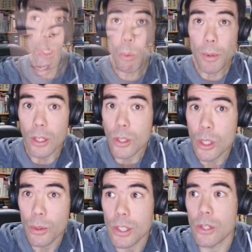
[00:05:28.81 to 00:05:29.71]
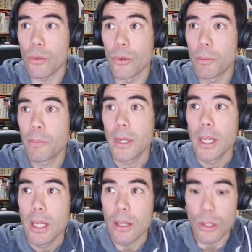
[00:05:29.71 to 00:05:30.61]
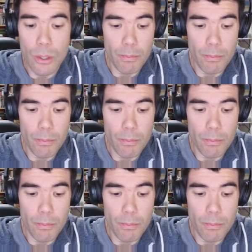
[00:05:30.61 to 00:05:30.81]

So what we can do is group the